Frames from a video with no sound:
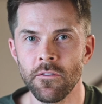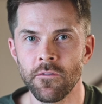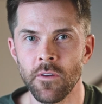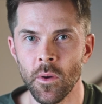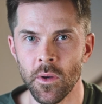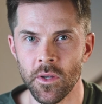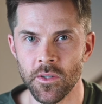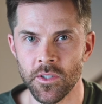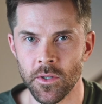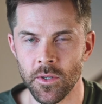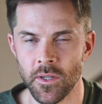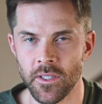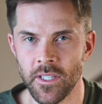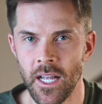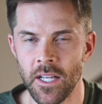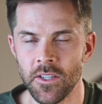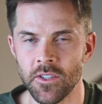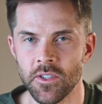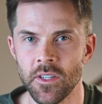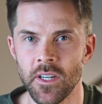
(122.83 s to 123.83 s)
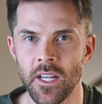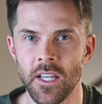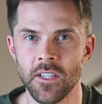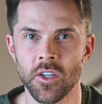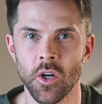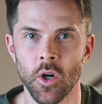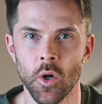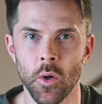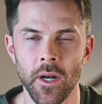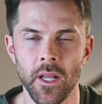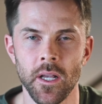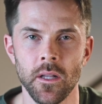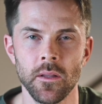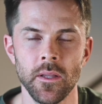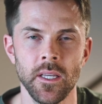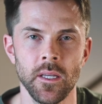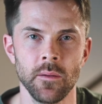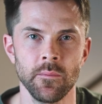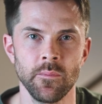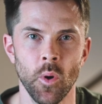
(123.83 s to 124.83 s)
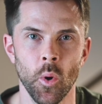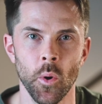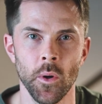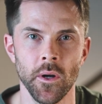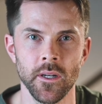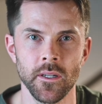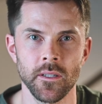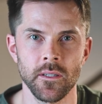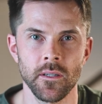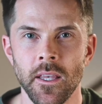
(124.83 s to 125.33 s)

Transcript: focus your attention is critically important.